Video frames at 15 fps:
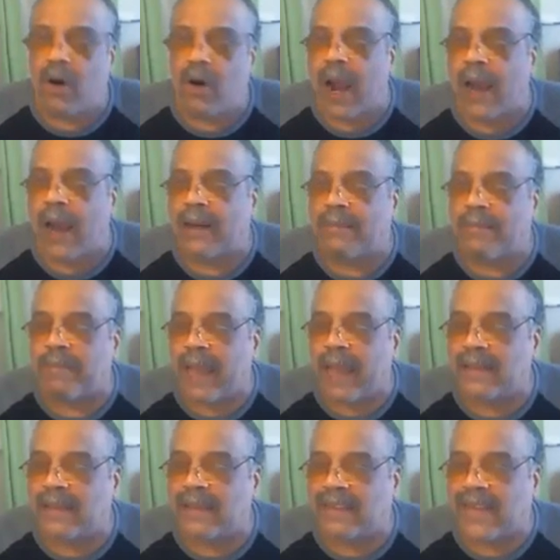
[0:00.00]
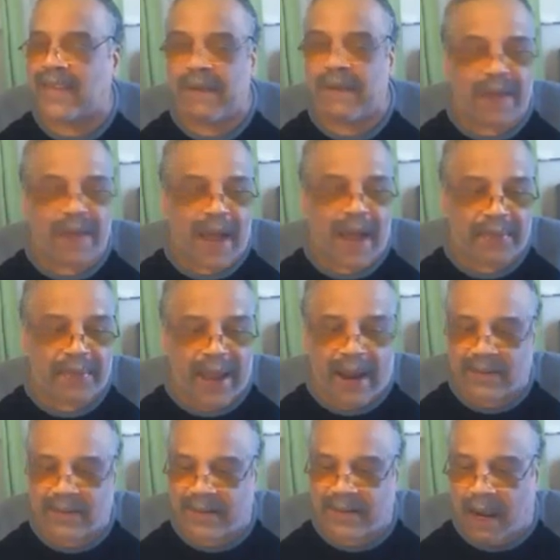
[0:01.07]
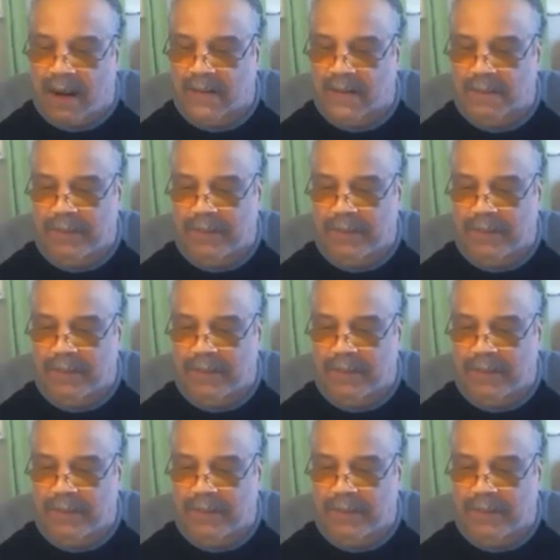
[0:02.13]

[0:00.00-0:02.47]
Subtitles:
or I can make $75,000